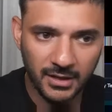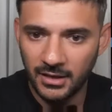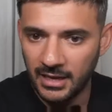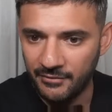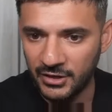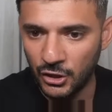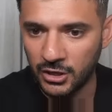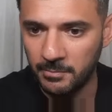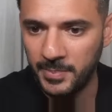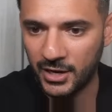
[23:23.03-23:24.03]
Having a look
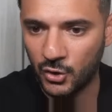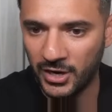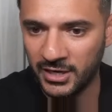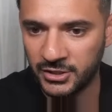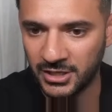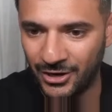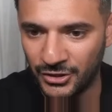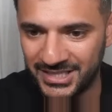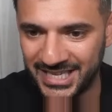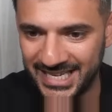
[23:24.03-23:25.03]
at Bitcoin
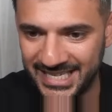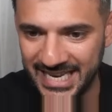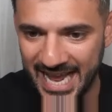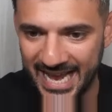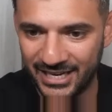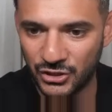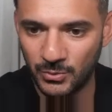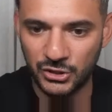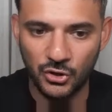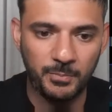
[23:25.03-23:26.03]
on today. So we
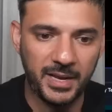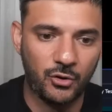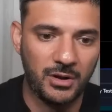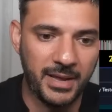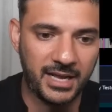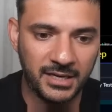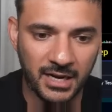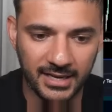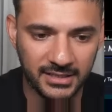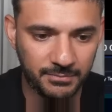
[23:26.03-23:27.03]
saw Bitcoin make a
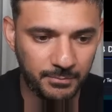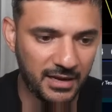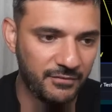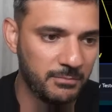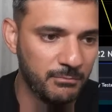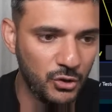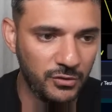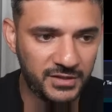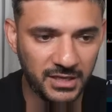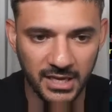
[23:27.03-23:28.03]
nice bit of a move
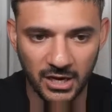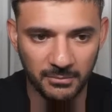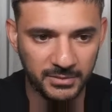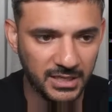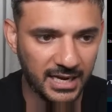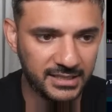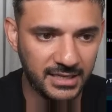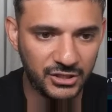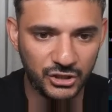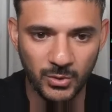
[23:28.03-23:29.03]
to the upside. So
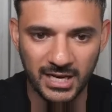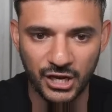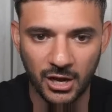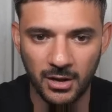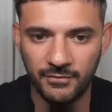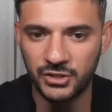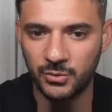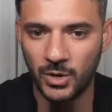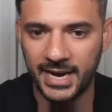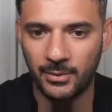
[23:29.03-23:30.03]
let's just quickly go over to the
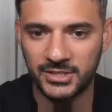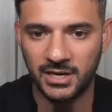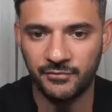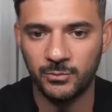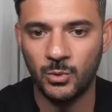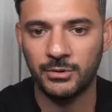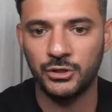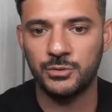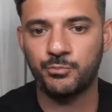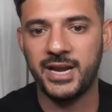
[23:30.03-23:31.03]
1-hour time frame. What I'm going to
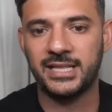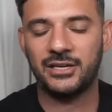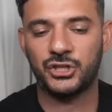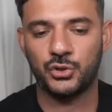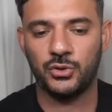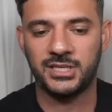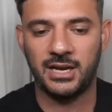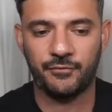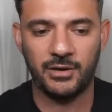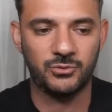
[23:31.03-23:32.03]
do is break down shorter time
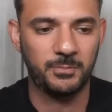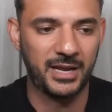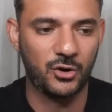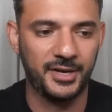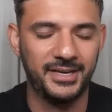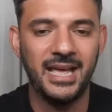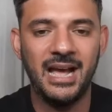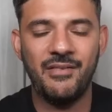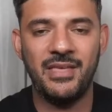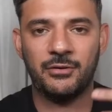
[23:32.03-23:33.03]
frames with Bitcoin,
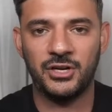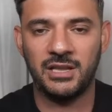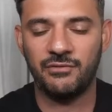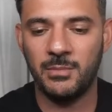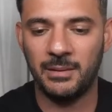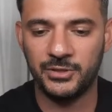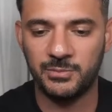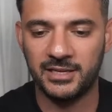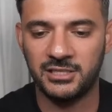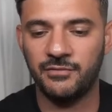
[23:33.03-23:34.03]
and then I'm going to give you my
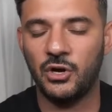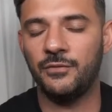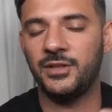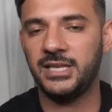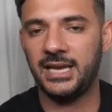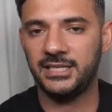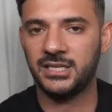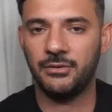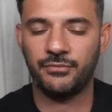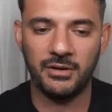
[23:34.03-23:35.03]
perspective on the daily
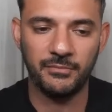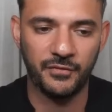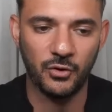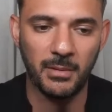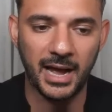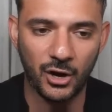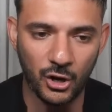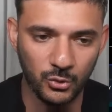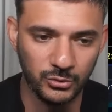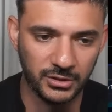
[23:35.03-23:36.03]
time frame for my
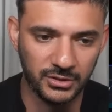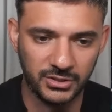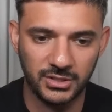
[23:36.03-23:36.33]
holders.